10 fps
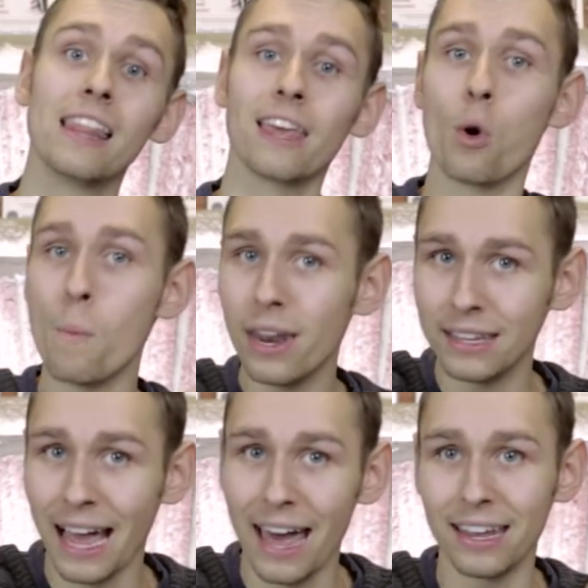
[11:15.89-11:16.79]
They
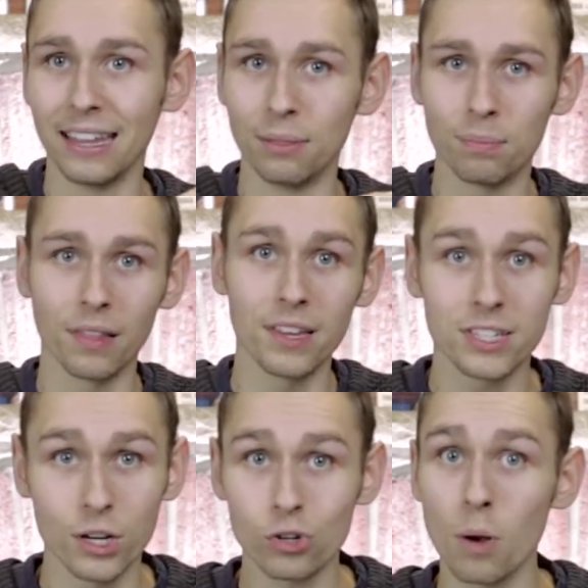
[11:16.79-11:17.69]
omitted that in the
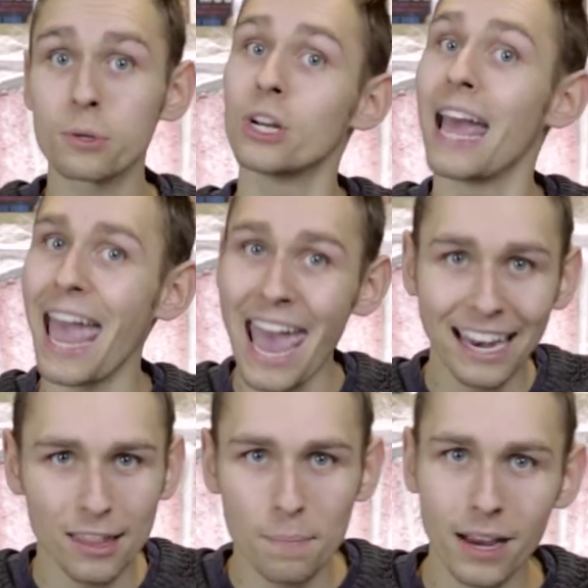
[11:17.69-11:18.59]
listing description
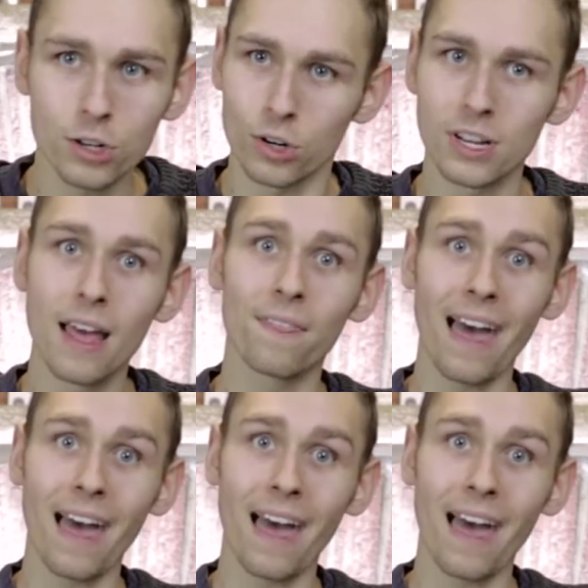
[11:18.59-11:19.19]
and in the pictures.